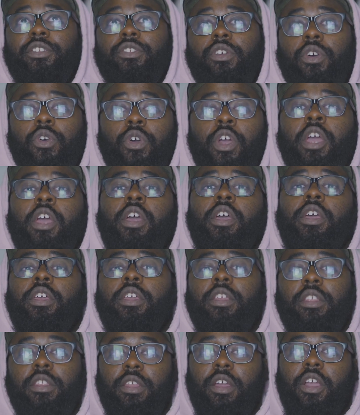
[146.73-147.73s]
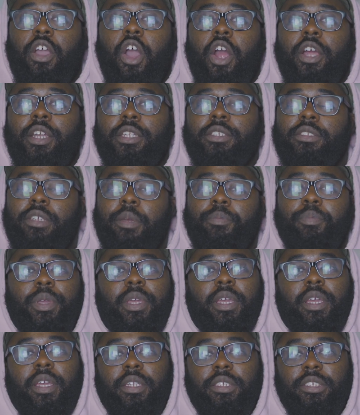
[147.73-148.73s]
So the card is up here.